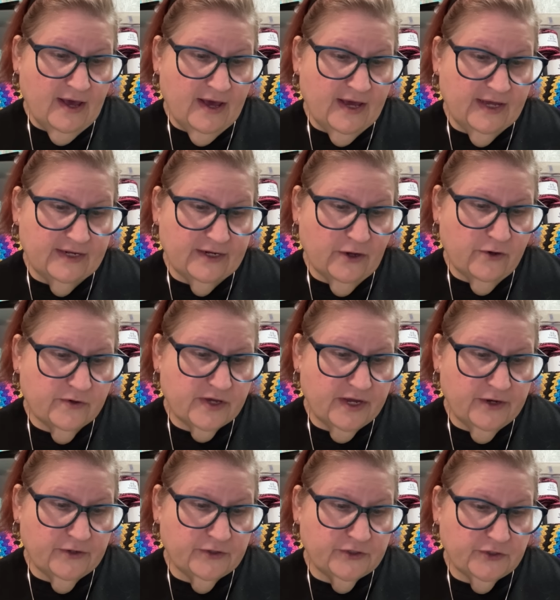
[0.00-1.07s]
In dog
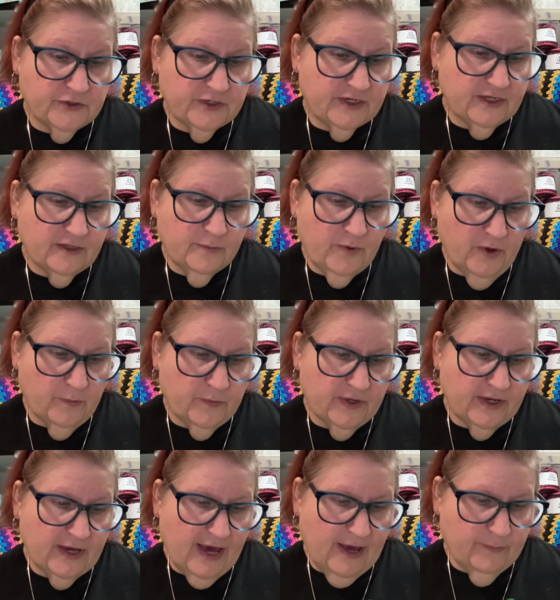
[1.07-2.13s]
years, you're still a
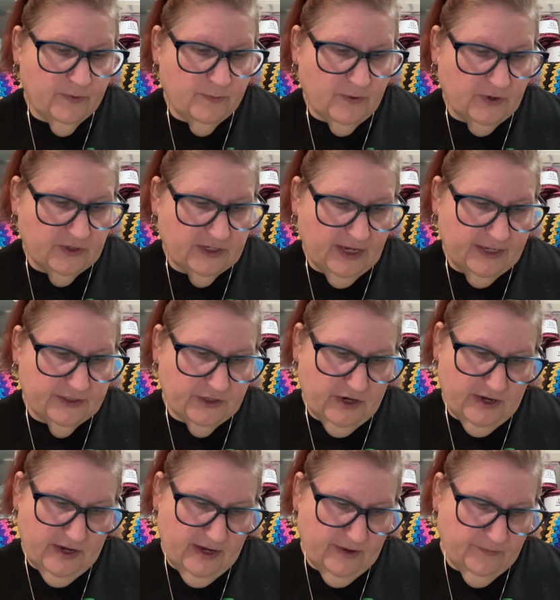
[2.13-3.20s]
puppy. Happy birthday,
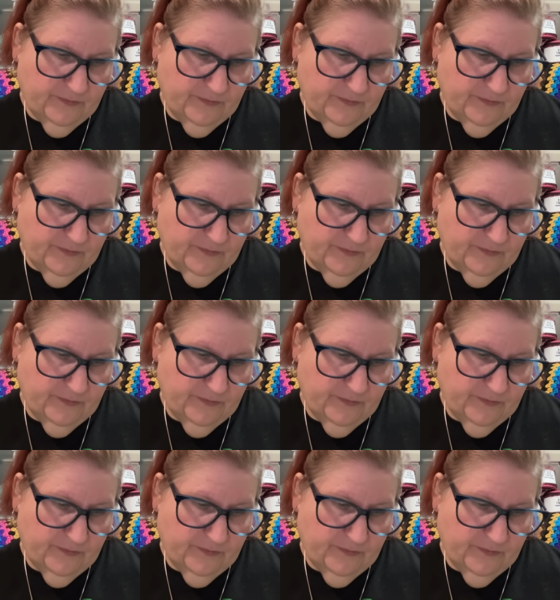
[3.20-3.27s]
Johnny.